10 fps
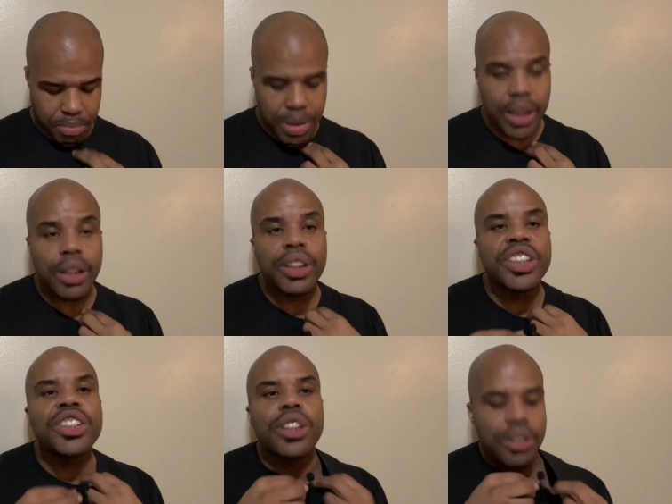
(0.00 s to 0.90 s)
pin it on
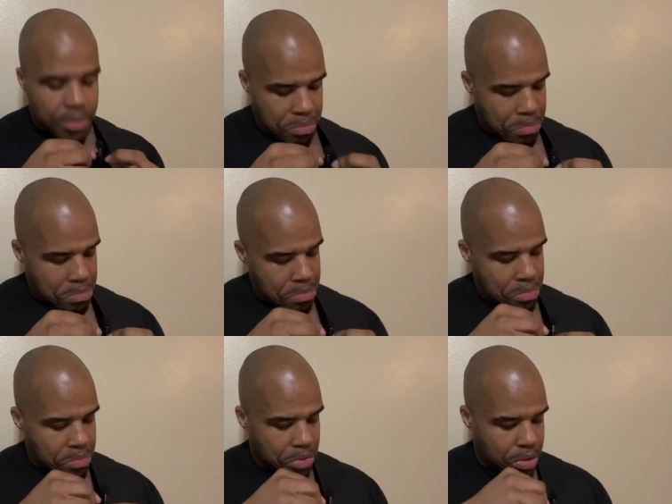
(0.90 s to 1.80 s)
your shirt.
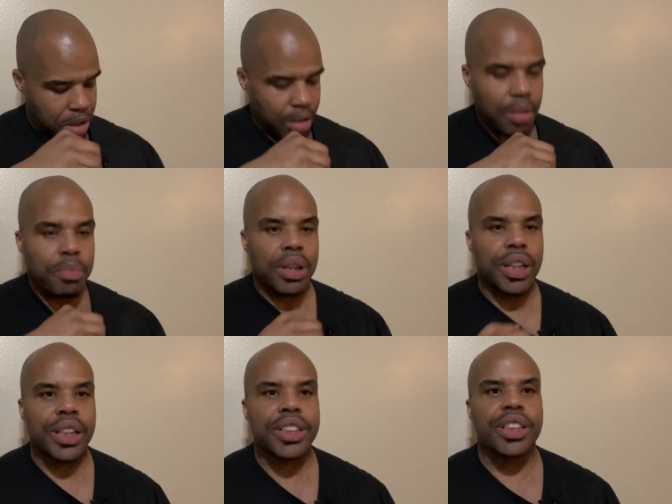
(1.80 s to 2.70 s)
Yeah,
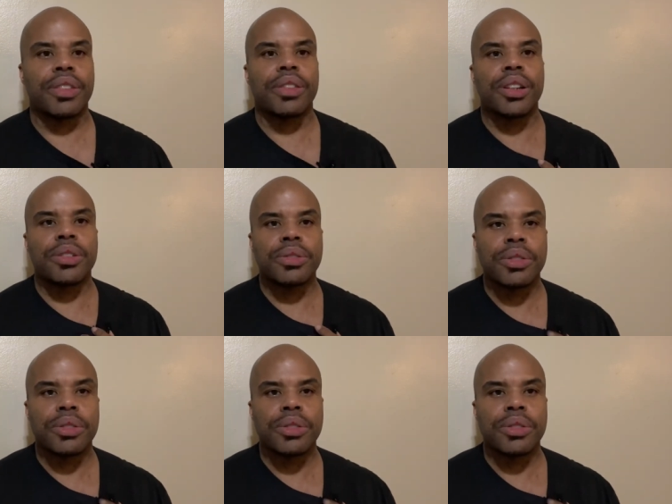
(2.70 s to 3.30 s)
plug it into your phone.